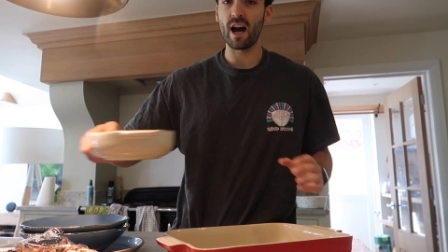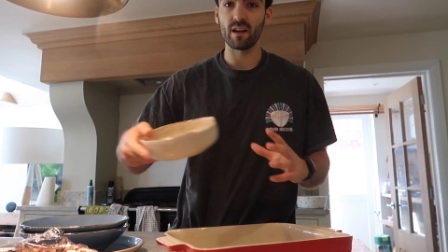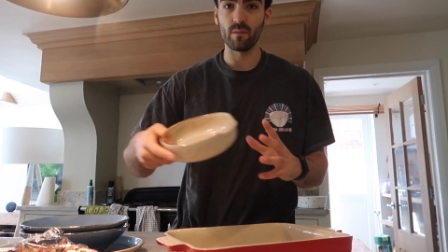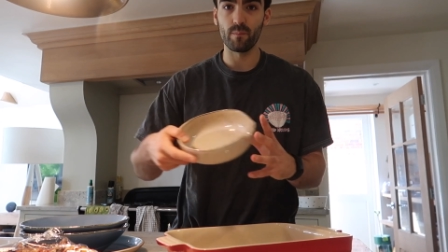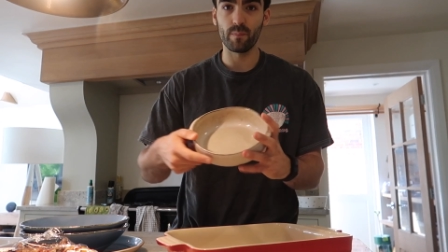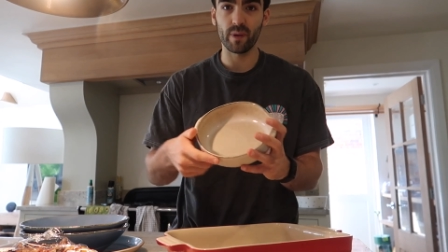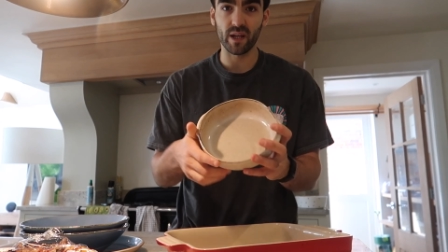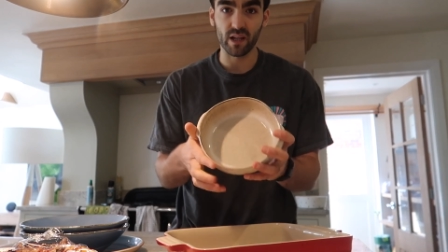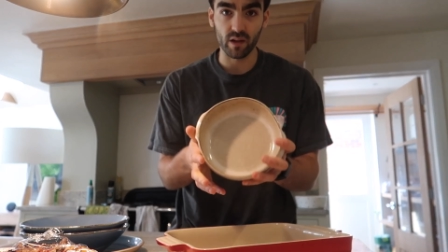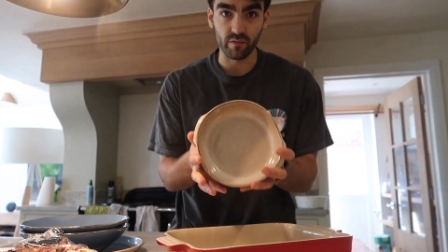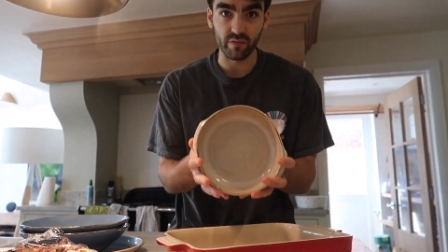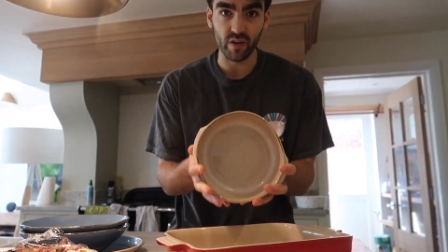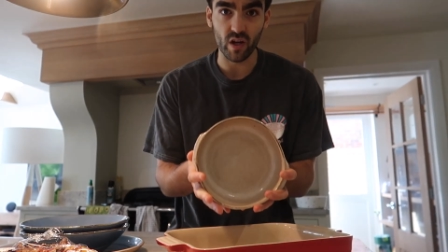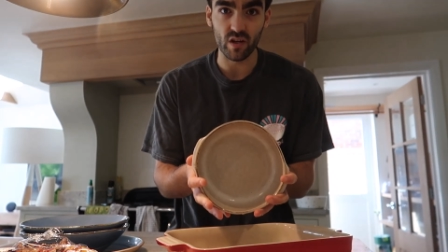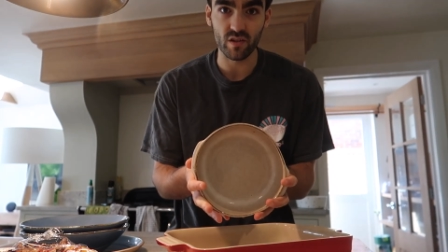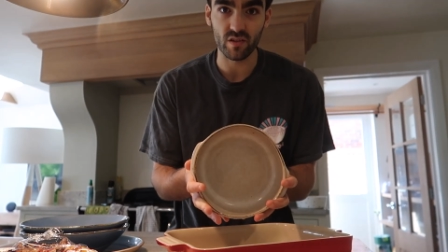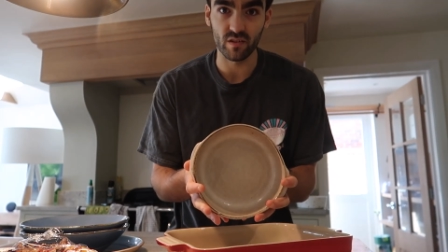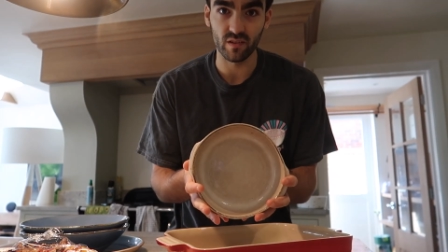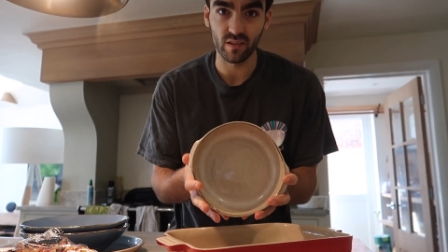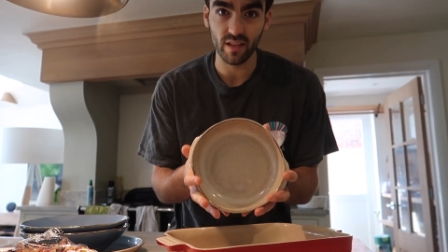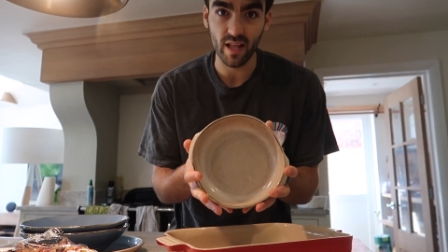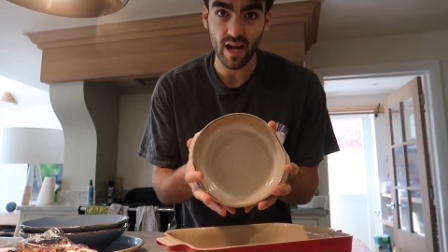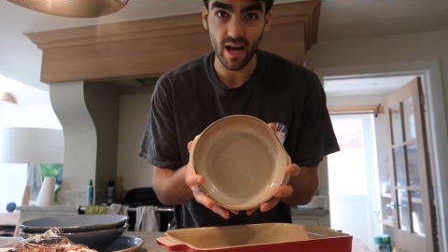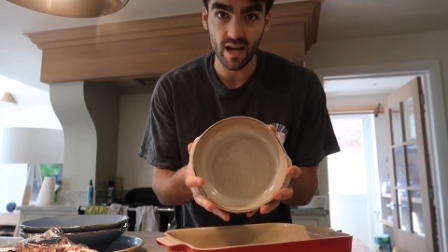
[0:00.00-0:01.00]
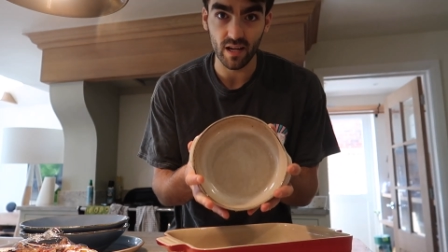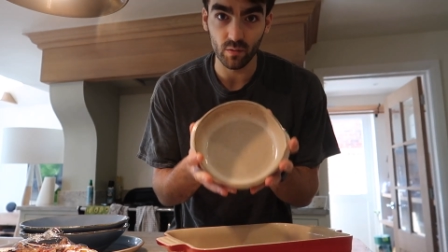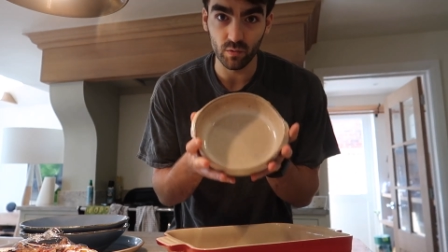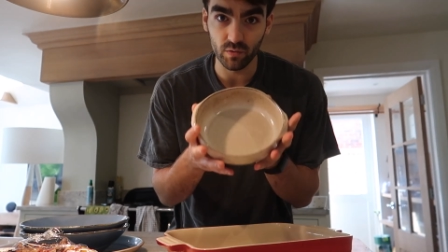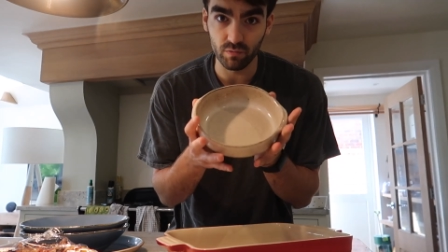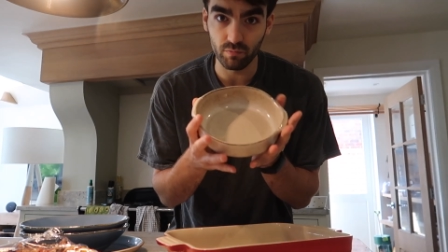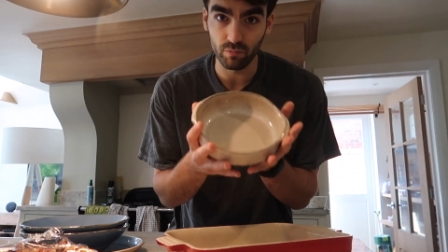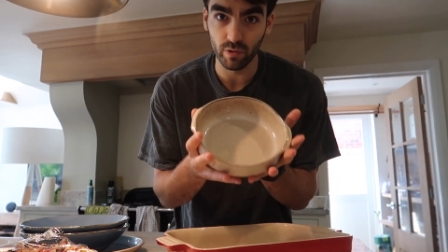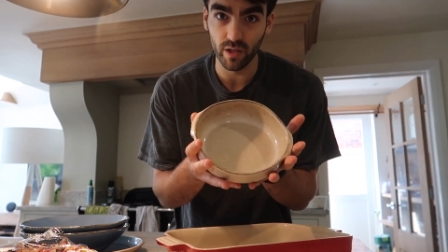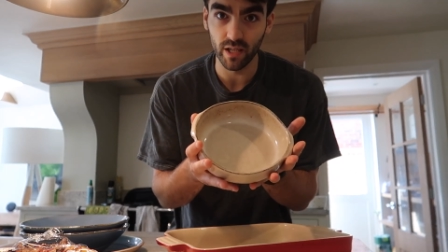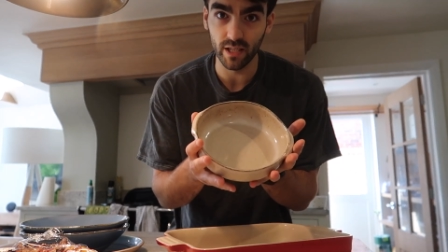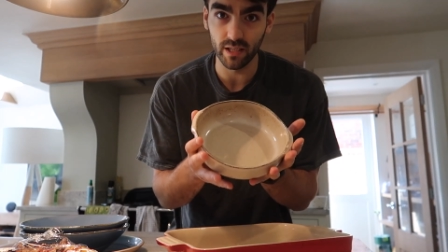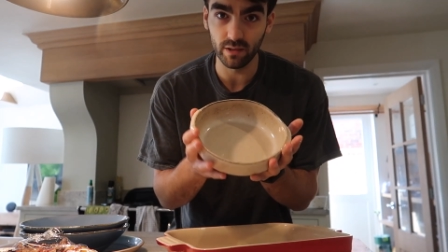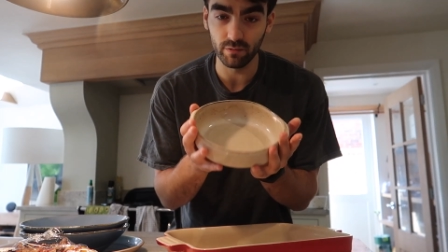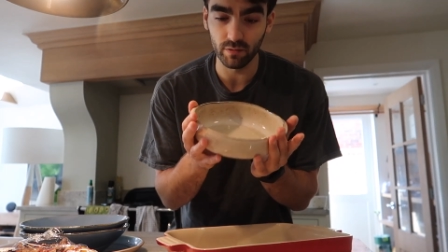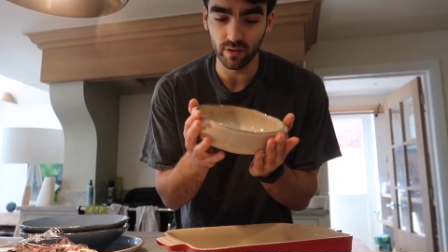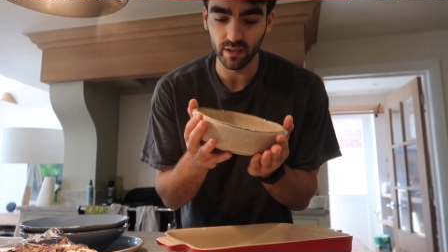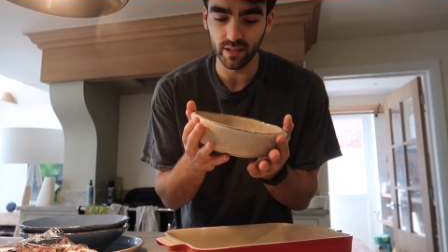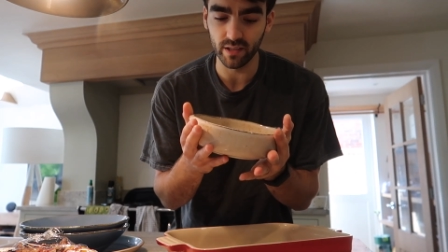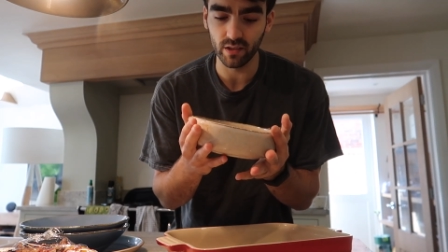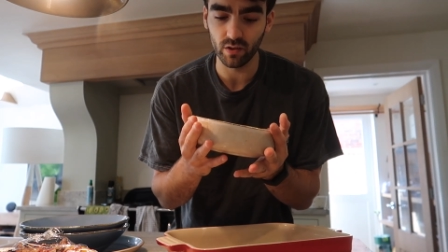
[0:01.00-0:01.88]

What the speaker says: had a bigger version of that and it was really